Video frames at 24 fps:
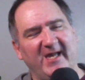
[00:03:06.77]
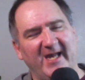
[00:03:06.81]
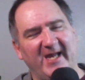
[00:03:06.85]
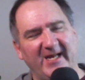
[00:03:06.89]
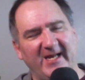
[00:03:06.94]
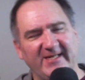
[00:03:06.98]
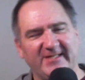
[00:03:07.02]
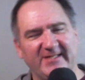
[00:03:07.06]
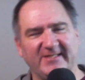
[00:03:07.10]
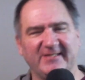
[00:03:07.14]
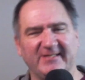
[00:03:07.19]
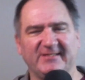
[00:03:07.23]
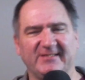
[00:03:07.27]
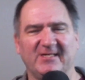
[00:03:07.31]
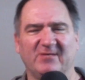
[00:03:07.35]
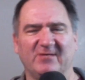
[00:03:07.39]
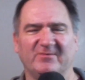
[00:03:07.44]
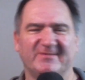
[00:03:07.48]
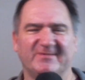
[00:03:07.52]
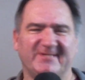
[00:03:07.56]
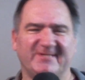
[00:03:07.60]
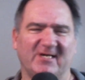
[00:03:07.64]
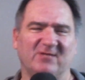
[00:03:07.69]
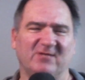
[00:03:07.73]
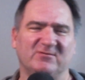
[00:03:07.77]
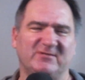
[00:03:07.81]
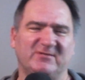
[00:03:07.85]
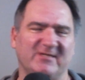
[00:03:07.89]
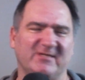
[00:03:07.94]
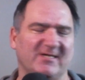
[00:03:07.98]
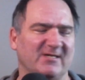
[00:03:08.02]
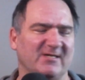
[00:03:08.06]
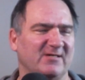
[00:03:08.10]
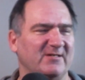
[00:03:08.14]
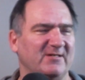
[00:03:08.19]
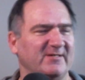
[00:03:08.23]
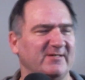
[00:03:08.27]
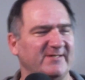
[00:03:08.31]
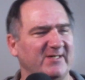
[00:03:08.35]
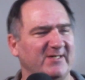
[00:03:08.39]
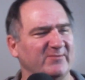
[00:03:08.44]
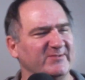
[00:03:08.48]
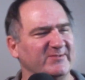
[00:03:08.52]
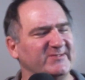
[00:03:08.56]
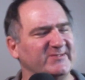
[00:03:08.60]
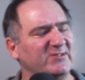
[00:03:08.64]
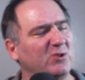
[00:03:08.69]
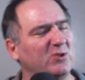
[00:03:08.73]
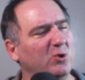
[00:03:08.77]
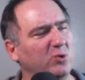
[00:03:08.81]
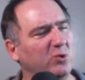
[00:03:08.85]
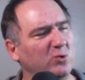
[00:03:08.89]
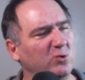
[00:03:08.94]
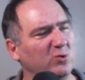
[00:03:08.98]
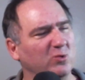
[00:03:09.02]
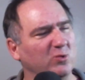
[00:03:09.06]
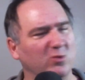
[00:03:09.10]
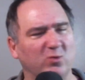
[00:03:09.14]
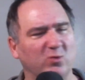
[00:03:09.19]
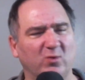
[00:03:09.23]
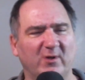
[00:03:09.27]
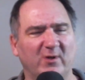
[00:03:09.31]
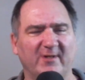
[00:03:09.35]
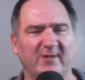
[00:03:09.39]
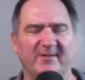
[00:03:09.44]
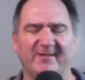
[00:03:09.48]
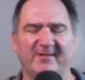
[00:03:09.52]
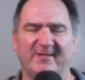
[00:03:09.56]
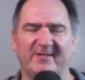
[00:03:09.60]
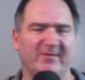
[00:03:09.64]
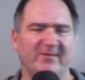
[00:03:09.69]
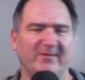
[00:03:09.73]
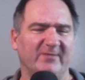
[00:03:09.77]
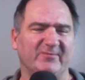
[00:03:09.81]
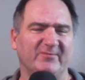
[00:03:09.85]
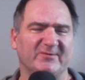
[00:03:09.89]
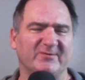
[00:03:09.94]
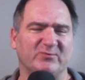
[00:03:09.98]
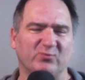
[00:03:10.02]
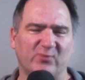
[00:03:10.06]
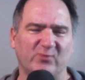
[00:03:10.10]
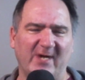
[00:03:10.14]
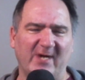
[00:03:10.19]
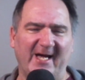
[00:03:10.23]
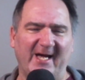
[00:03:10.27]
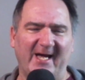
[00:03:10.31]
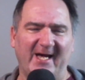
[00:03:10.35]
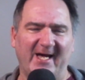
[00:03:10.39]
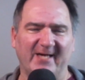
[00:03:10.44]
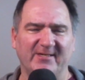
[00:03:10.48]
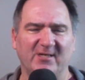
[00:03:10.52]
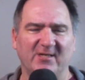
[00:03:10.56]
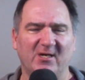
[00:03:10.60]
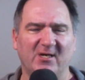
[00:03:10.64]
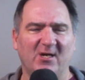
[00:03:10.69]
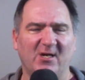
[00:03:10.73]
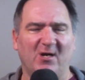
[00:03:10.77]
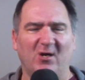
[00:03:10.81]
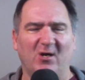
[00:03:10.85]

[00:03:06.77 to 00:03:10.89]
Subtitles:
Anything that was out there that was cool. It was rad.